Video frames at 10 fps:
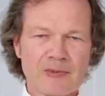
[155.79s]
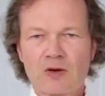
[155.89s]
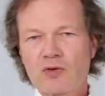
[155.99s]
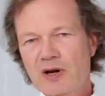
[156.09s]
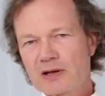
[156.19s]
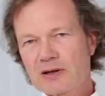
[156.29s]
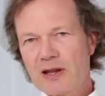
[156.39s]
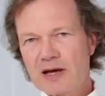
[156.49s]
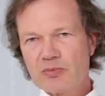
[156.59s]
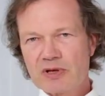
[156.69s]
Correct
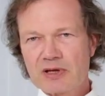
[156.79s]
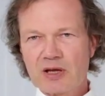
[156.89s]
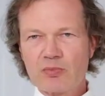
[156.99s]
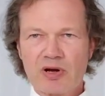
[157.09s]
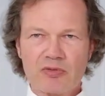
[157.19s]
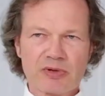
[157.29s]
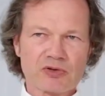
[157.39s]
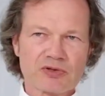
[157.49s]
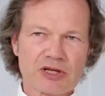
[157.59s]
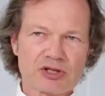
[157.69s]
alignment and
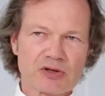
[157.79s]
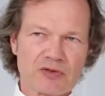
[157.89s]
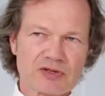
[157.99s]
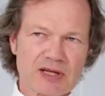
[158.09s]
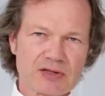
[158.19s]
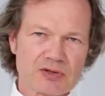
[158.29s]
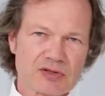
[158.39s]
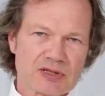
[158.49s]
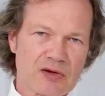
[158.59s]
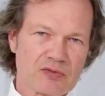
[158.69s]
parameterization of the
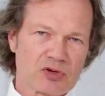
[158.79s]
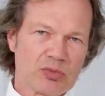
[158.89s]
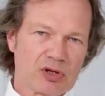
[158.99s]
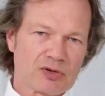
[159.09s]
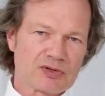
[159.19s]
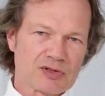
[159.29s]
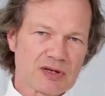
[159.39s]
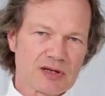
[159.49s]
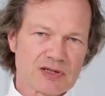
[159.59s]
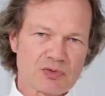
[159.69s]
sensors have to be
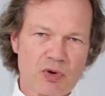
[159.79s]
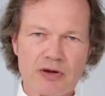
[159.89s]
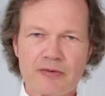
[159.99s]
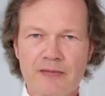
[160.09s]
considered as well.